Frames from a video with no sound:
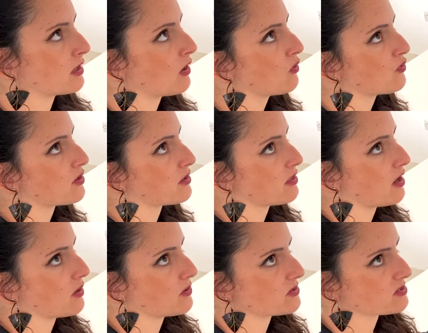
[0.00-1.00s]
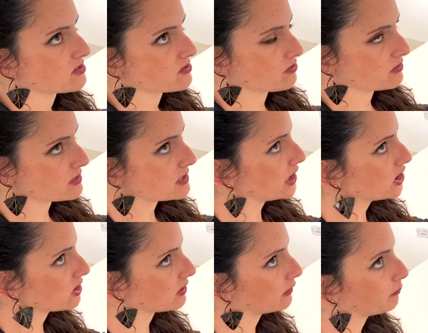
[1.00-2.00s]
over those
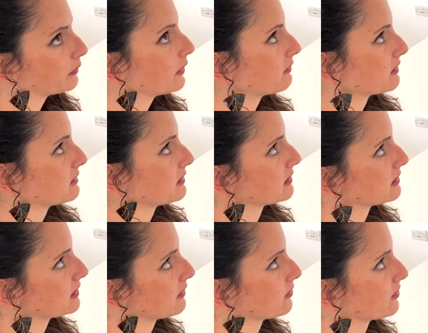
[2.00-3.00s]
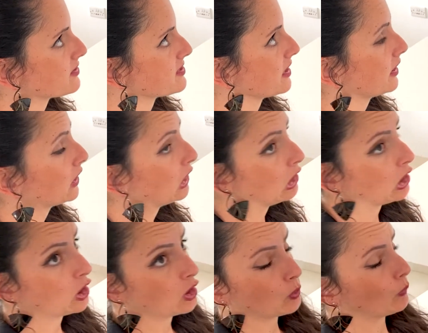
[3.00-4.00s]
transitional periods is never easy.
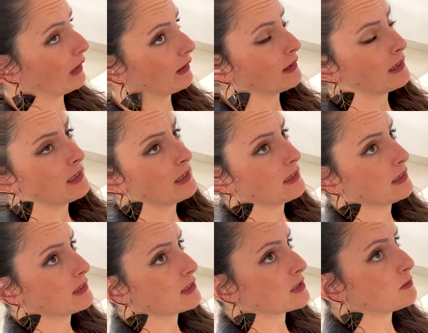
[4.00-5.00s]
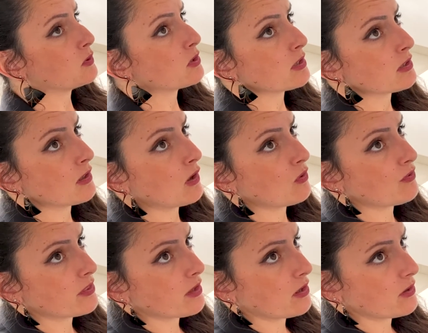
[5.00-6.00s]
Well, smoothing over
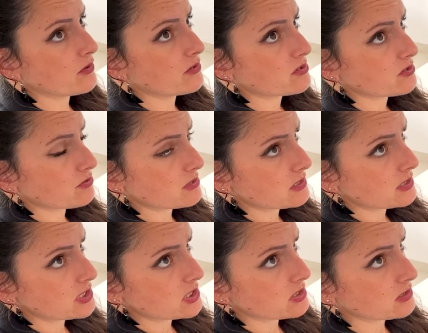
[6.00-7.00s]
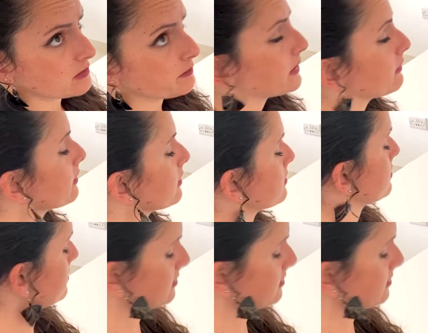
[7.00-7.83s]
those transitional periods is